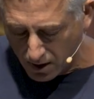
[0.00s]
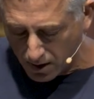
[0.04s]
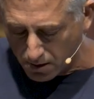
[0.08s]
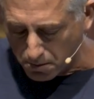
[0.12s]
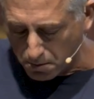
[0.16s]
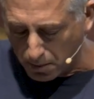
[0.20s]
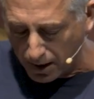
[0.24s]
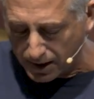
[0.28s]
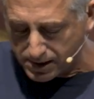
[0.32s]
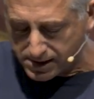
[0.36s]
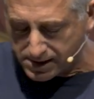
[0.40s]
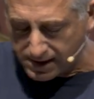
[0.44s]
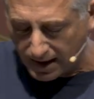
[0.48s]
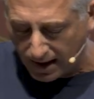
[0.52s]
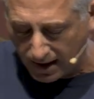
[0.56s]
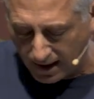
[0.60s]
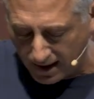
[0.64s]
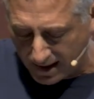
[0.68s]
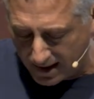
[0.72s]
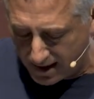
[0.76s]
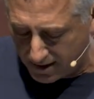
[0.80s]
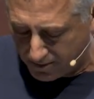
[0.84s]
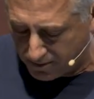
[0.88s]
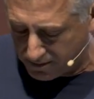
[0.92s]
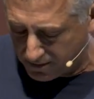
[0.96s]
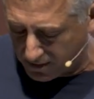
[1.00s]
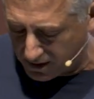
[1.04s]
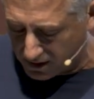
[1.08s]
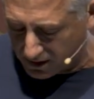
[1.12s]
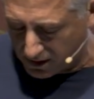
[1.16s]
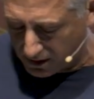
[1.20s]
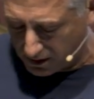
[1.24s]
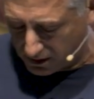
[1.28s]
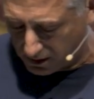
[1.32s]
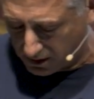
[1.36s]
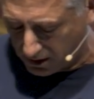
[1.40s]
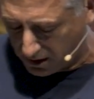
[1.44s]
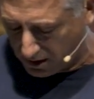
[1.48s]
Basically,
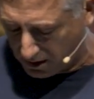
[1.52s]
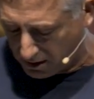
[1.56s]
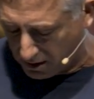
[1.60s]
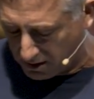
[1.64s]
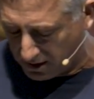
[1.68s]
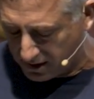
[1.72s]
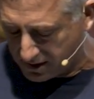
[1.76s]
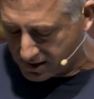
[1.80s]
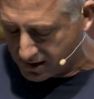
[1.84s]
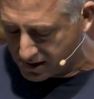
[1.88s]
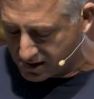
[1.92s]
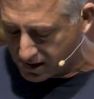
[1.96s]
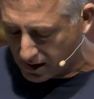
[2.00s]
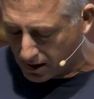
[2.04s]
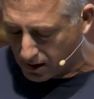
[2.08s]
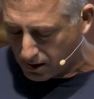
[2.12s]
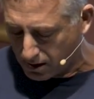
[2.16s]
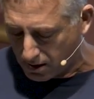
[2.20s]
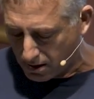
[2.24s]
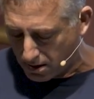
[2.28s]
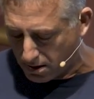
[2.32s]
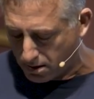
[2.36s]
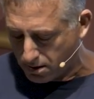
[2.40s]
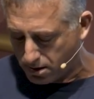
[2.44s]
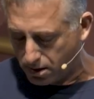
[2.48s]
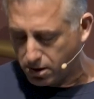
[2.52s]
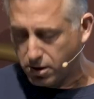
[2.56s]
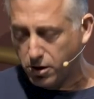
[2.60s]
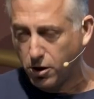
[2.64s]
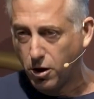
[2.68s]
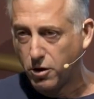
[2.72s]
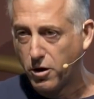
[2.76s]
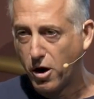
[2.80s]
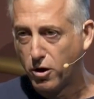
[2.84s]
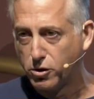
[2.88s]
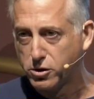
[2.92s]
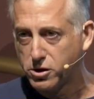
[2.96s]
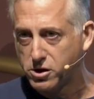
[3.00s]
this is
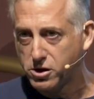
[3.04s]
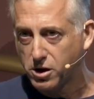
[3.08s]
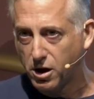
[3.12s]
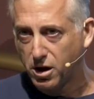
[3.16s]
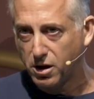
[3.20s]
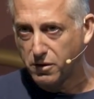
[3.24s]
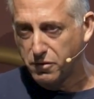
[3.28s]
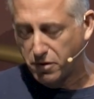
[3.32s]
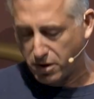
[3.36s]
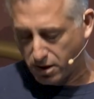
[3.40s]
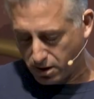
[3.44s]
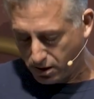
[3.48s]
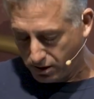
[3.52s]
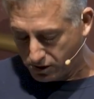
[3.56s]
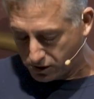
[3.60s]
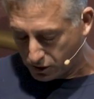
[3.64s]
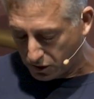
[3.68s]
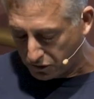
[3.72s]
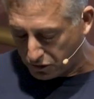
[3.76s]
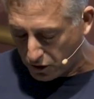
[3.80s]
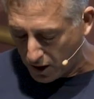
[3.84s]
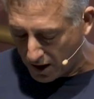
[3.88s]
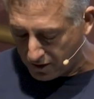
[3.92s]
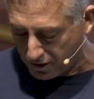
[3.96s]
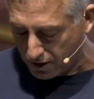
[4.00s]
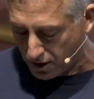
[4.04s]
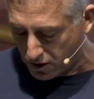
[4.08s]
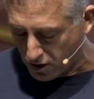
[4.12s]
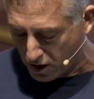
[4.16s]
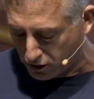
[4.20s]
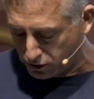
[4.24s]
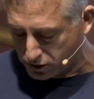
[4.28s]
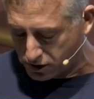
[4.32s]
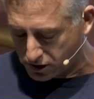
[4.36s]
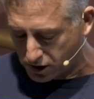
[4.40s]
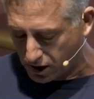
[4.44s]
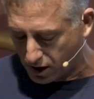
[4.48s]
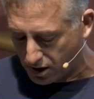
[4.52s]
your own server. So if you have your
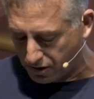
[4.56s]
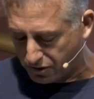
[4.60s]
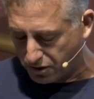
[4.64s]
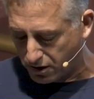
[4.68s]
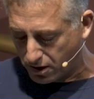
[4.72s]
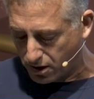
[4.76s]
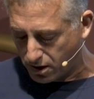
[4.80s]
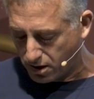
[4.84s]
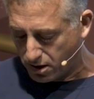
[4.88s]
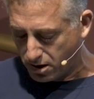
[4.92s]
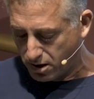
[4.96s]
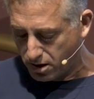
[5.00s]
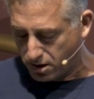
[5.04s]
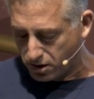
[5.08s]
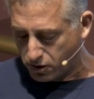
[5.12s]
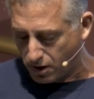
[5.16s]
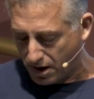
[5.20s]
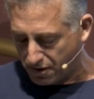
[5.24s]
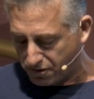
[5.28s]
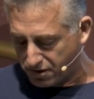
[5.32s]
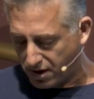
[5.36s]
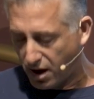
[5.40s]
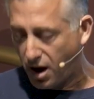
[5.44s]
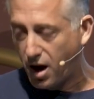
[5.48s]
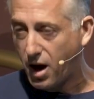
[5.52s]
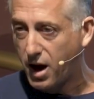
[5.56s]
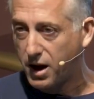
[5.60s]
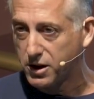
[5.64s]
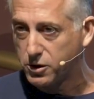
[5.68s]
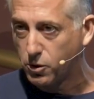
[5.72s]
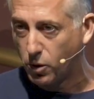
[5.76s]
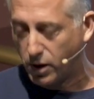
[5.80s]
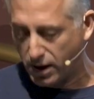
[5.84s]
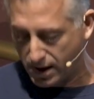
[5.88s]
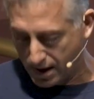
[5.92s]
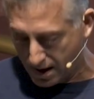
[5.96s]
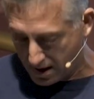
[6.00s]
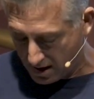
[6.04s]
own server, you have the
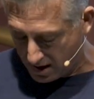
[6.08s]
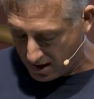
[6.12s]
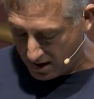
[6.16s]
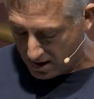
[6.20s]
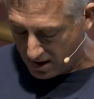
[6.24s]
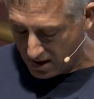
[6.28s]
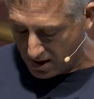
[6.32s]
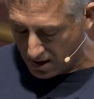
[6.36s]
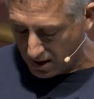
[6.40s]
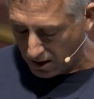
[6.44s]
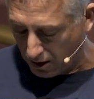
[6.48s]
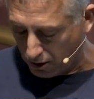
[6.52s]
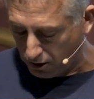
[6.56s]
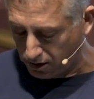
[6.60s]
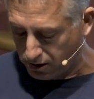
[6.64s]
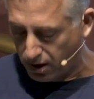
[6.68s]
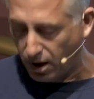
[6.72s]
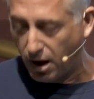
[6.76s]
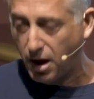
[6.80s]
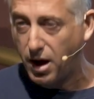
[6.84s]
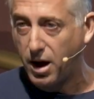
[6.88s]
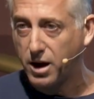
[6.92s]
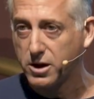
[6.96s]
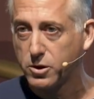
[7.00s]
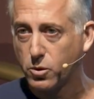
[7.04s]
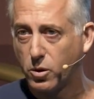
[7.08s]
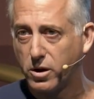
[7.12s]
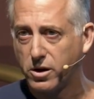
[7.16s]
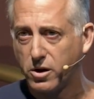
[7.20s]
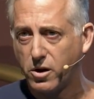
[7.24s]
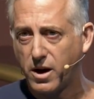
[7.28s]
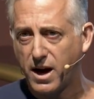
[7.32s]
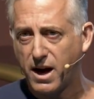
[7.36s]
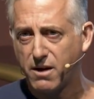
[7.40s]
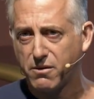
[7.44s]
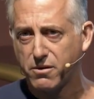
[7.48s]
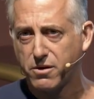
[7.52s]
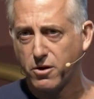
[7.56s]
hardware, on the hardware, you
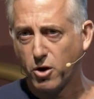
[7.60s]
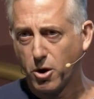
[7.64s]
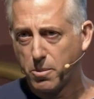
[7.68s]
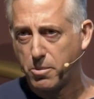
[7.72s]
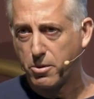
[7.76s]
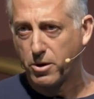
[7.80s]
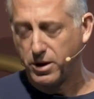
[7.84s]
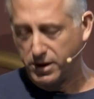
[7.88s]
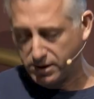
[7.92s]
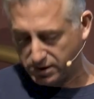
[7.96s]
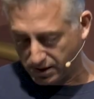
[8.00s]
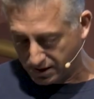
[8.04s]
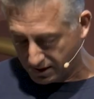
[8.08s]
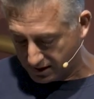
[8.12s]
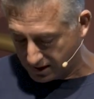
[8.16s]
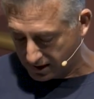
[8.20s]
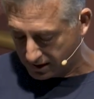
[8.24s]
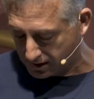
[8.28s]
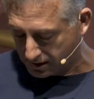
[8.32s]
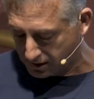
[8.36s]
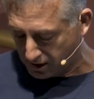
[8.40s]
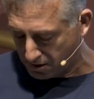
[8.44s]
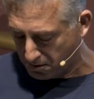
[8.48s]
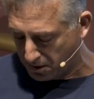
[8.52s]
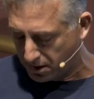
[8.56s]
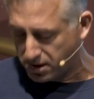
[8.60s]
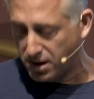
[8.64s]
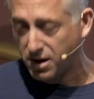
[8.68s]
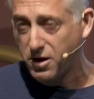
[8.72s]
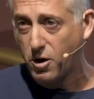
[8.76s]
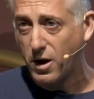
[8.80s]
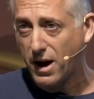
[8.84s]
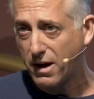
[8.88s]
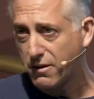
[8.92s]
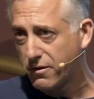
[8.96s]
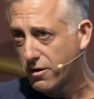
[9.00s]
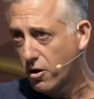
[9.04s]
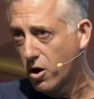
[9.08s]
have the operating system, and then you
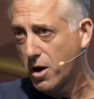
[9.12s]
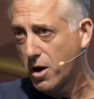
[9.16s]
have your